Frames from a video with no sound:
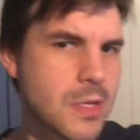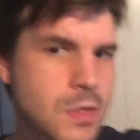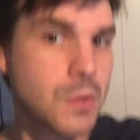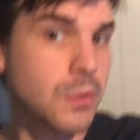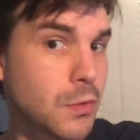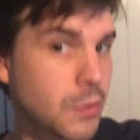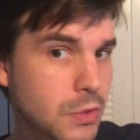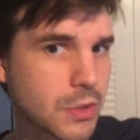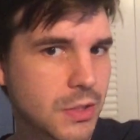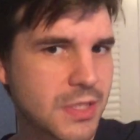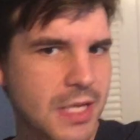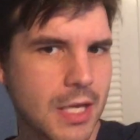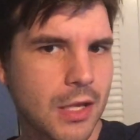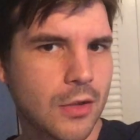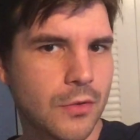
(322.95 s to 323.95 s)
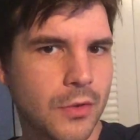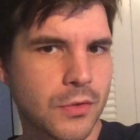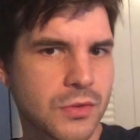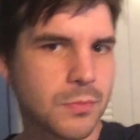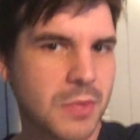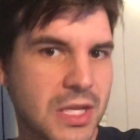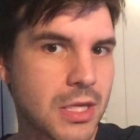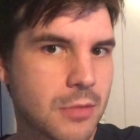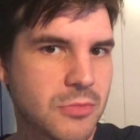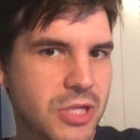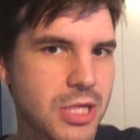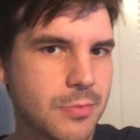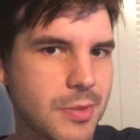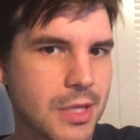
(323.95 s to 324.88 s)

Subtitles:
you should tell those BMG